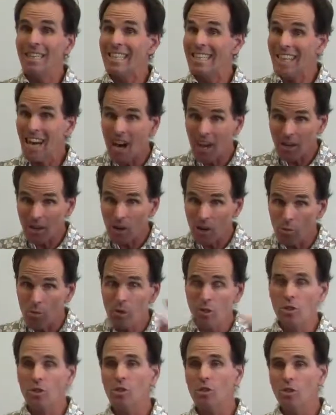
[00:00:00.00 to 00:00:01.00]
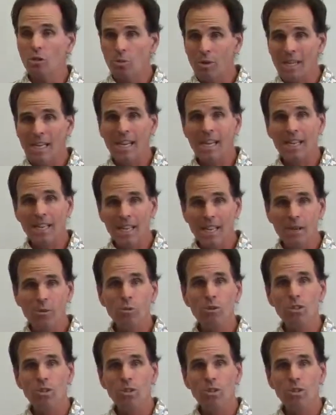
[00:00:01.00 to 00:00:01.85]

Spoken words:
not all words are created equal,